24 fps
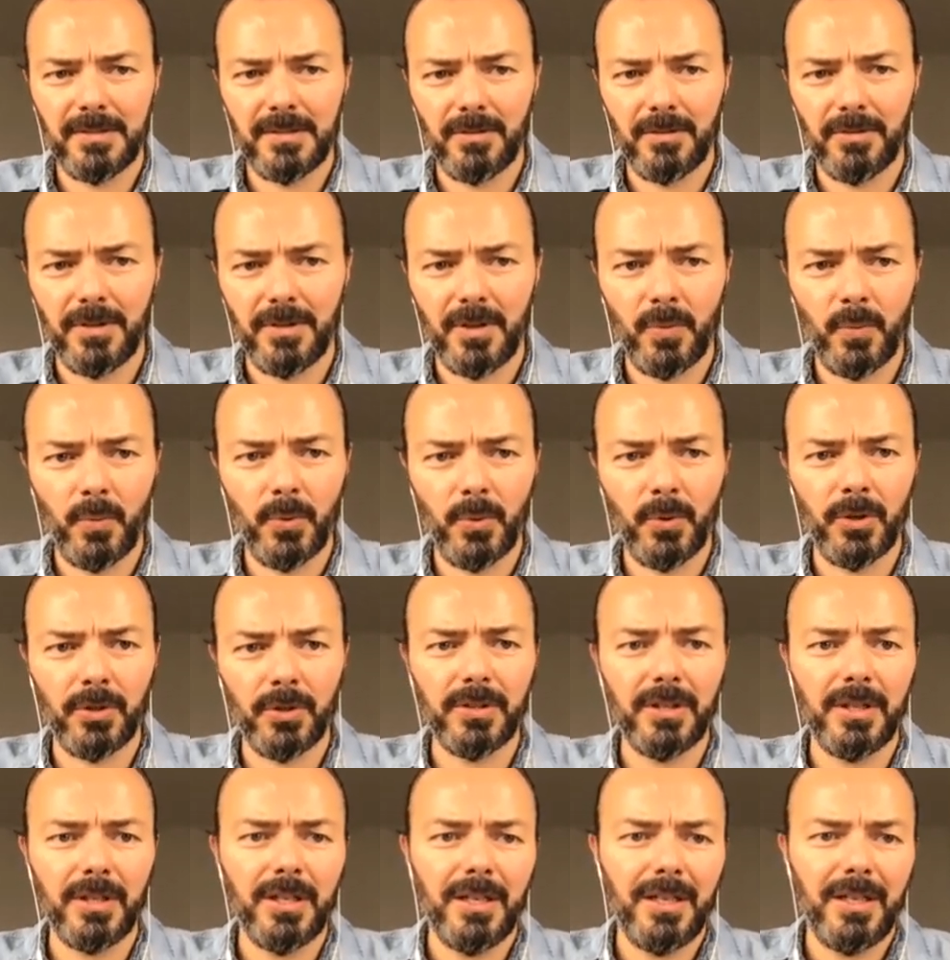sorry, the Word,
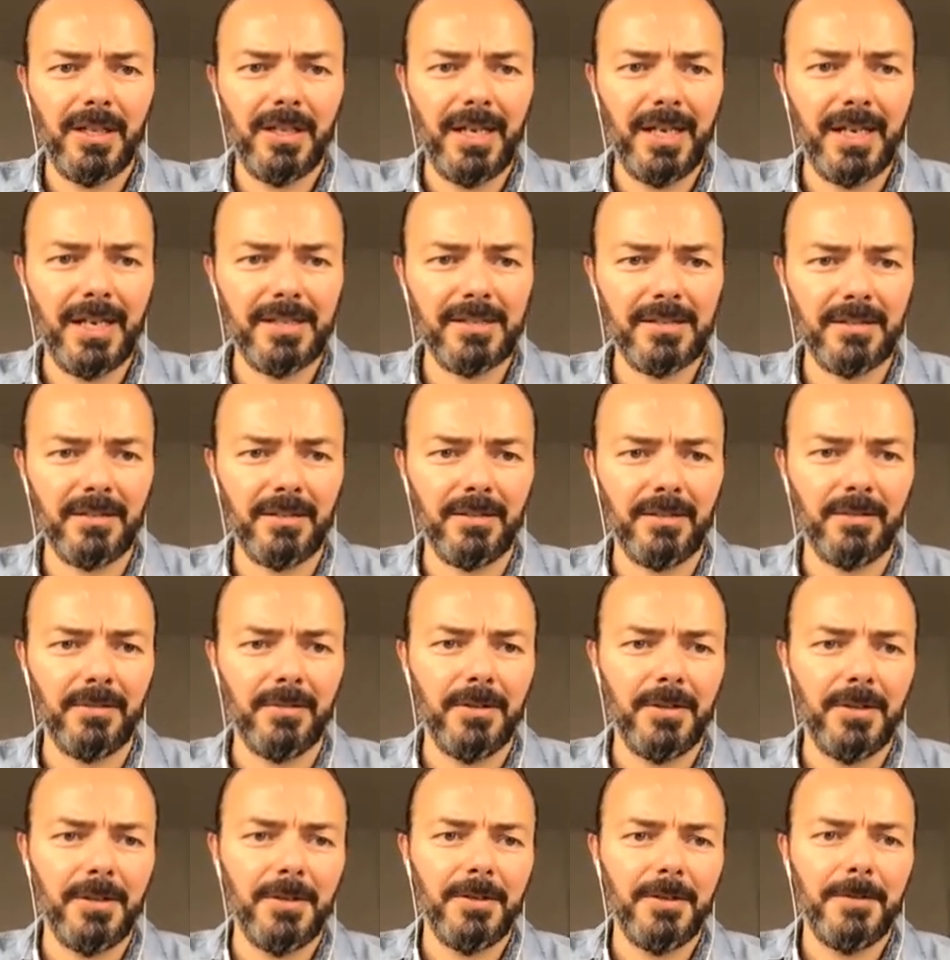Excel,
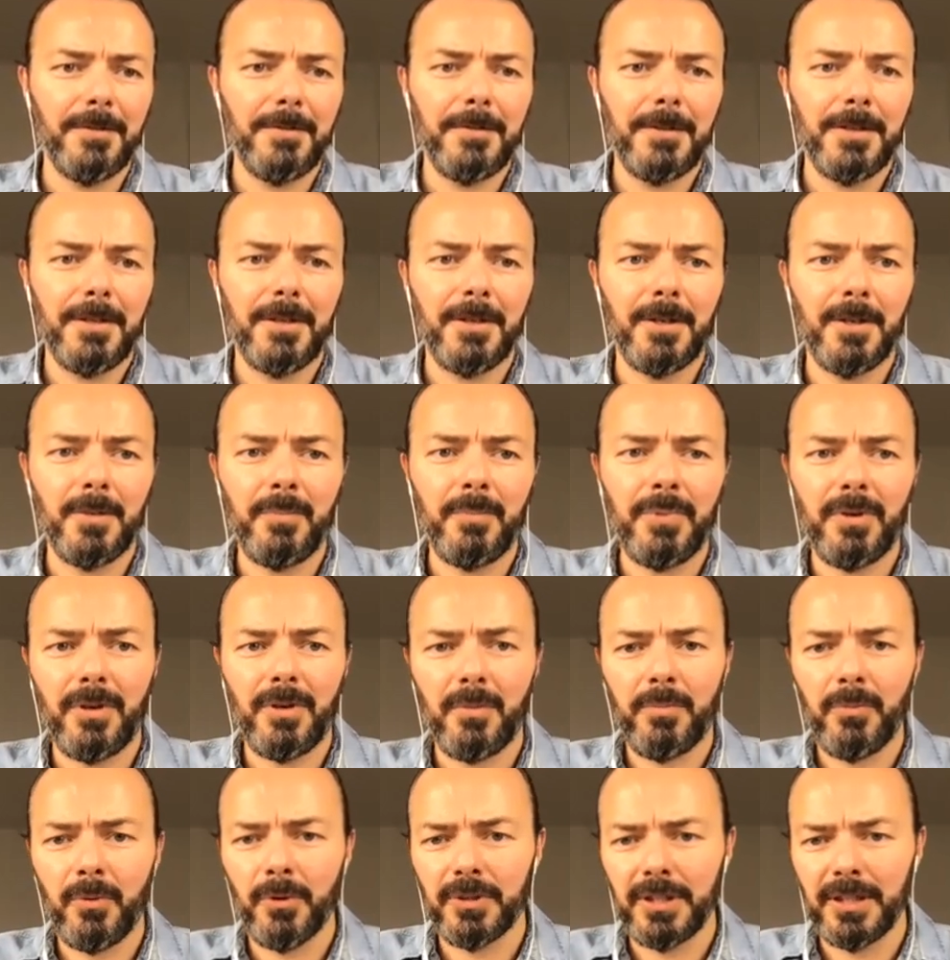uh,
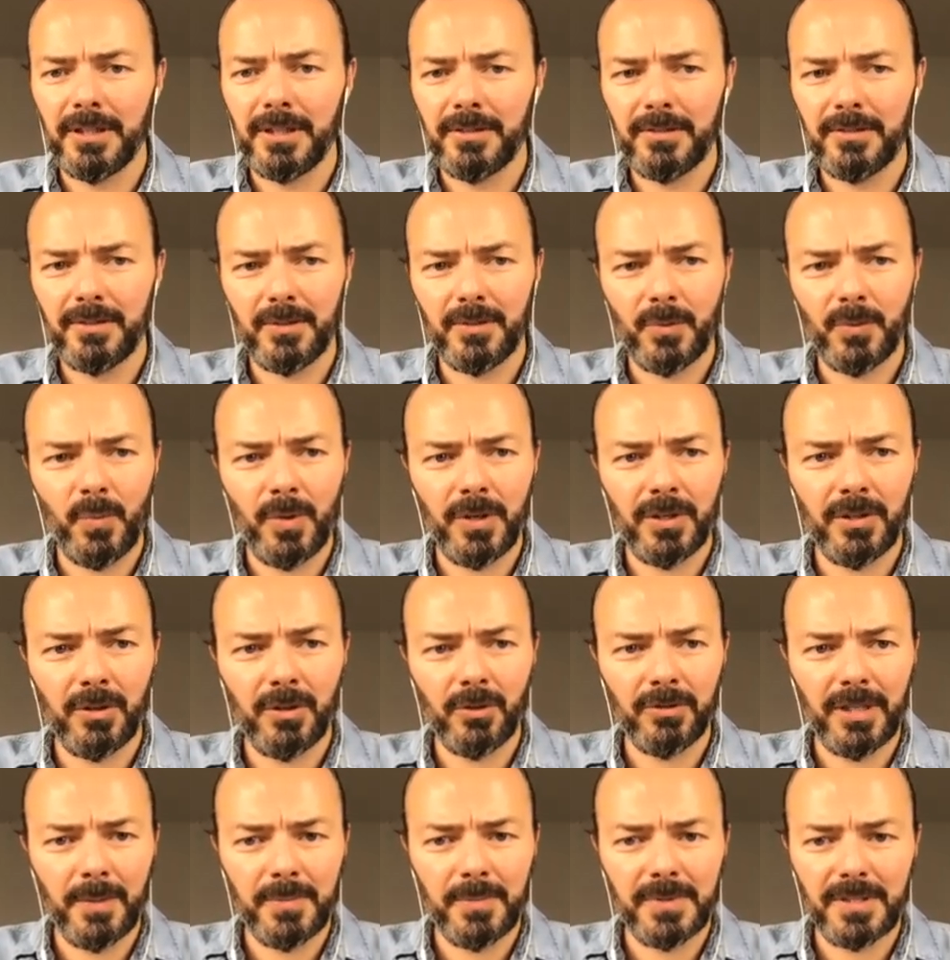PowerPoint, and
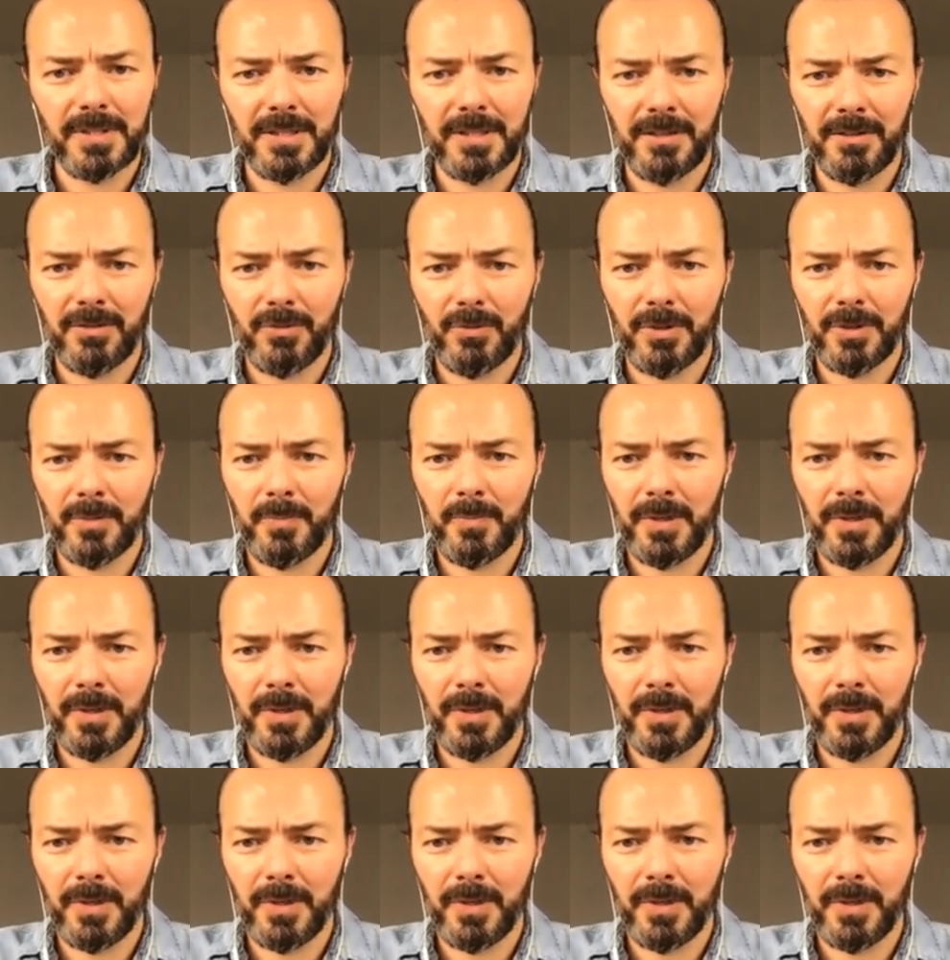OneNote apps into it.